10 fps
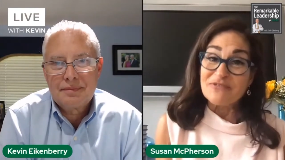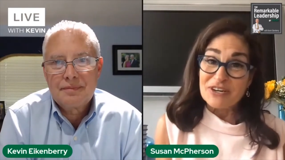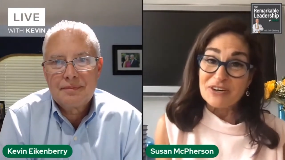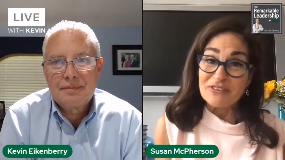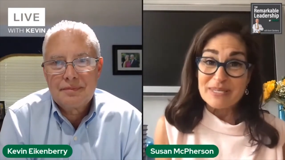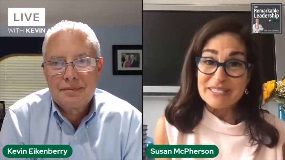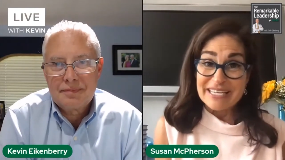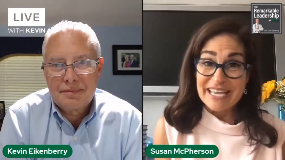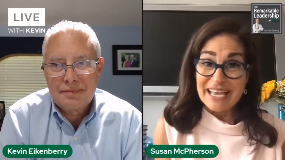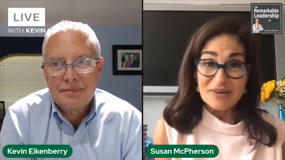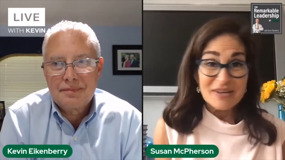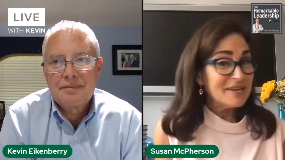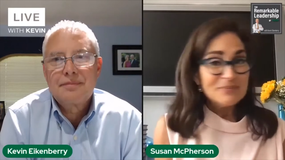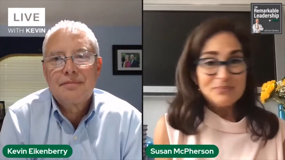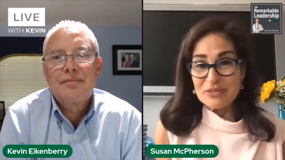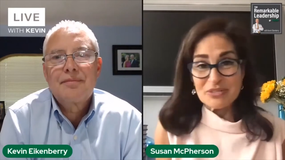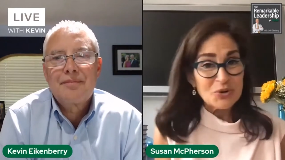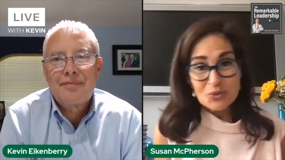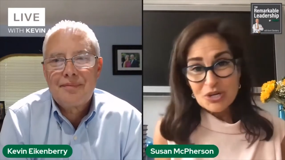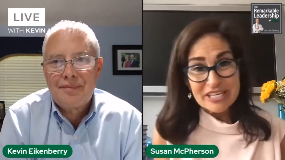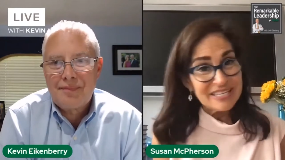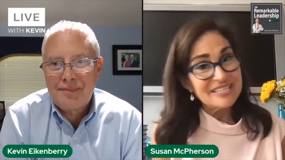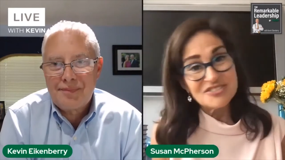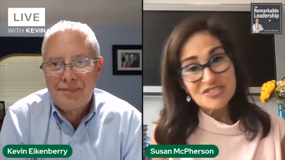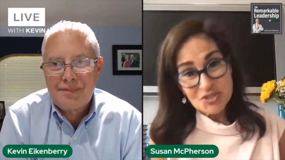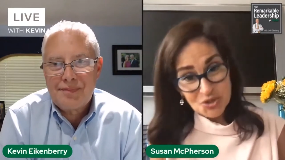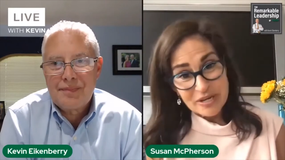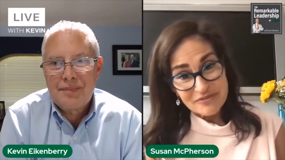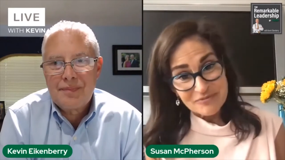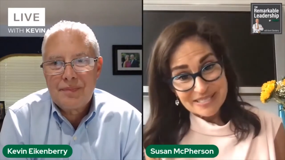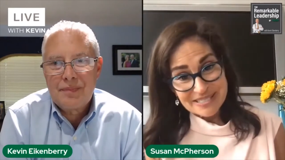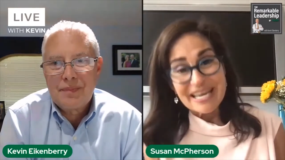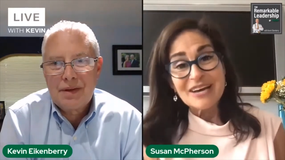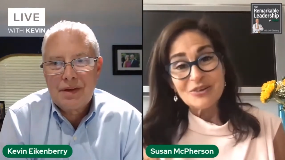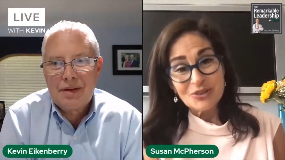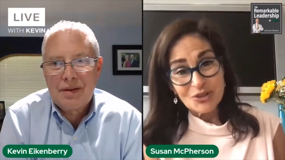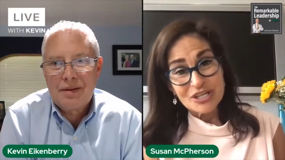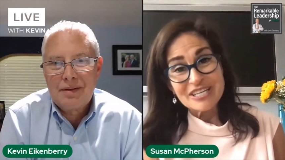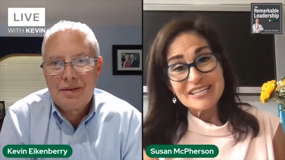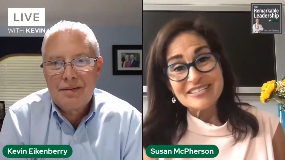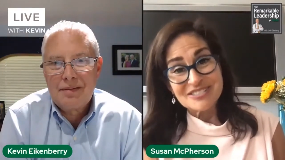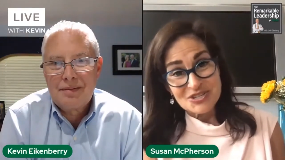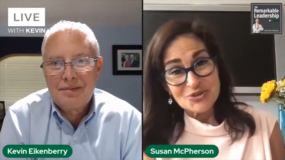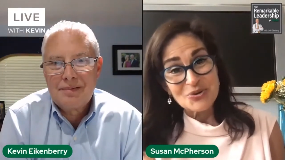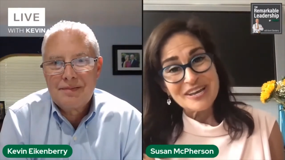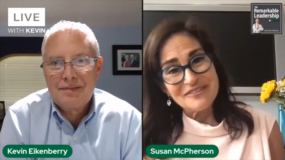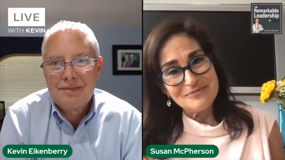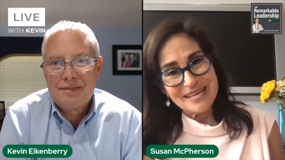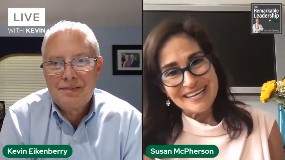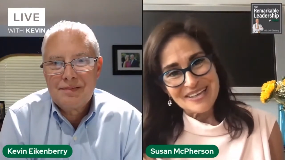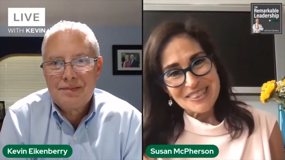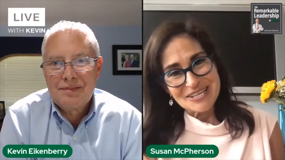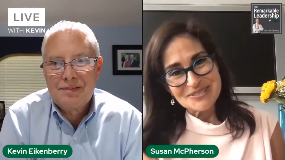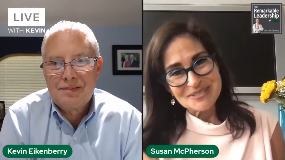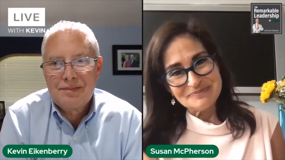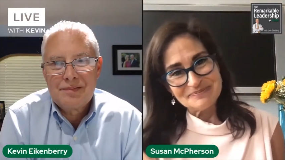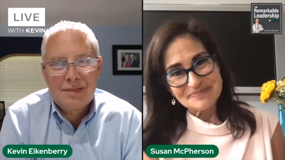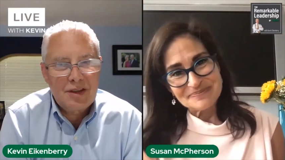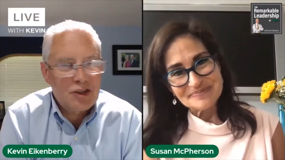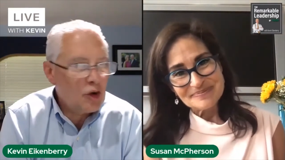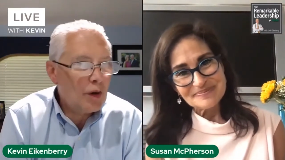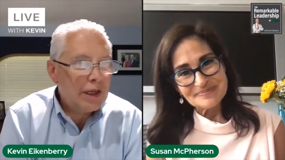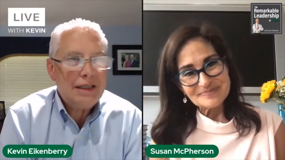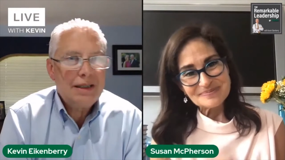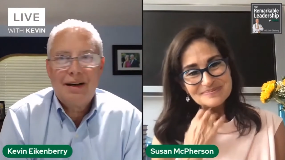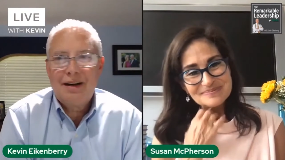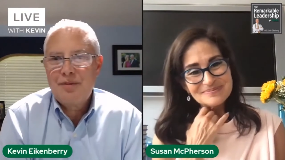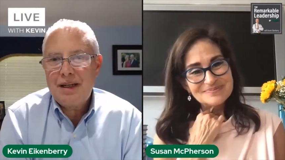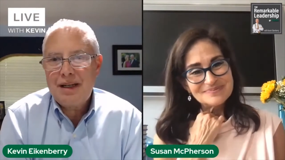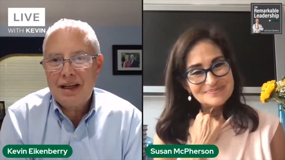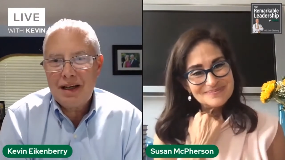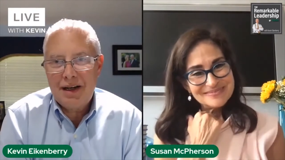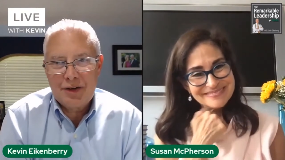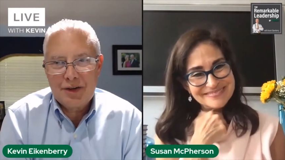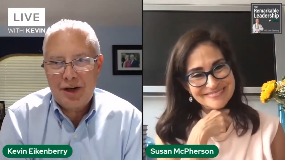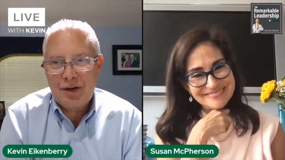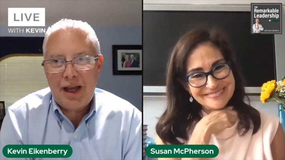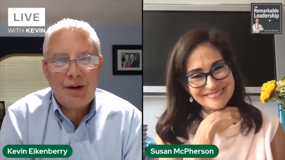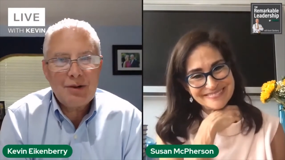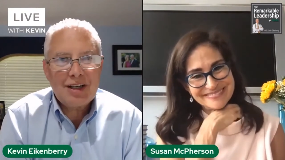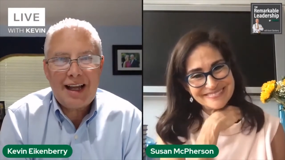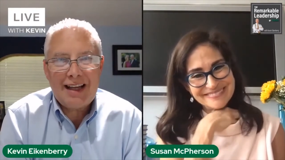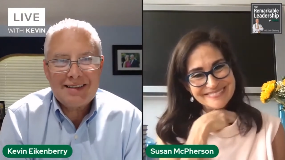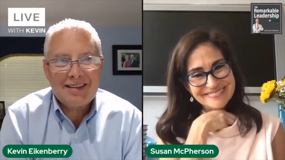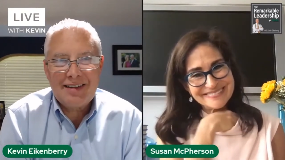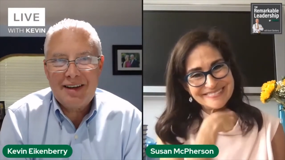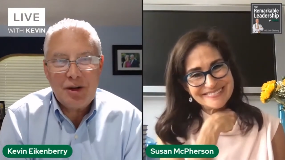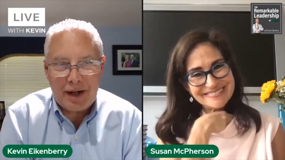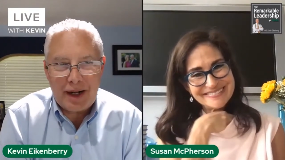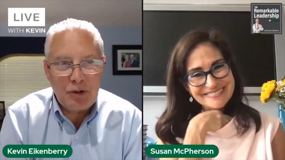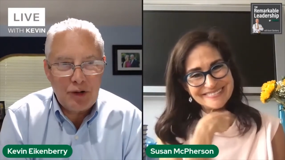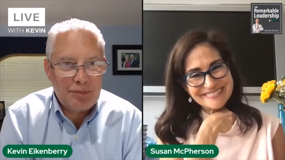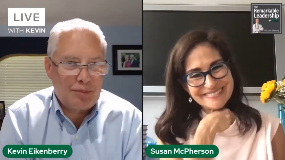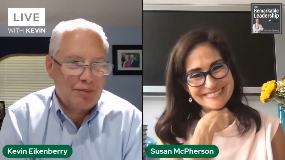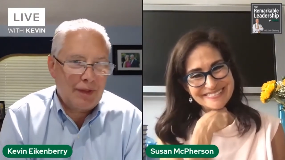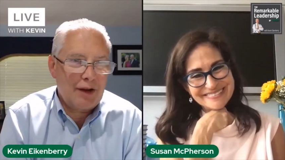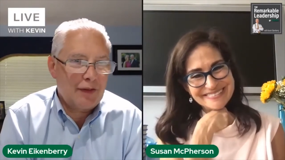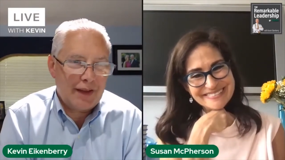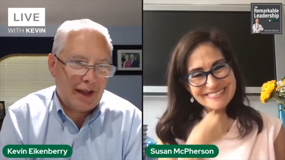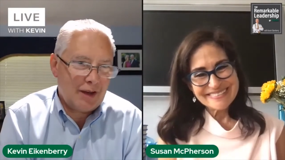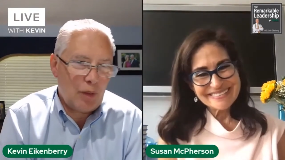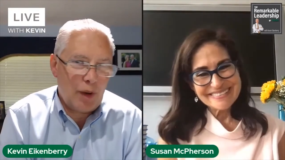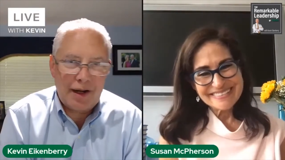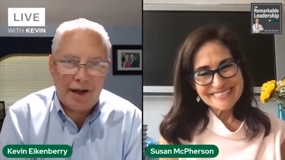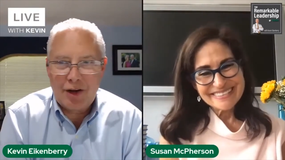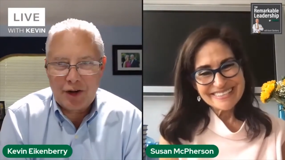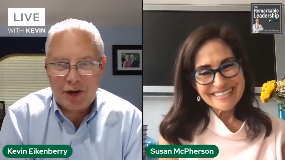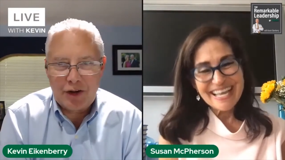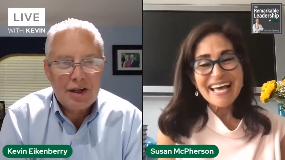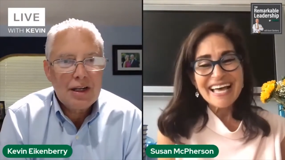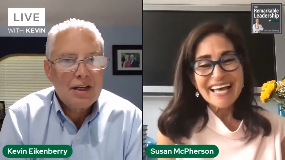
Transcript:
Speaker 1: the fear of missing out. But don't look at it as the joy of missing out. Look at it as the joy of meeting others.
Speaker 2: The joy of meeting others. Okay, I was going to ask this later, but I don't think I can wait any longer.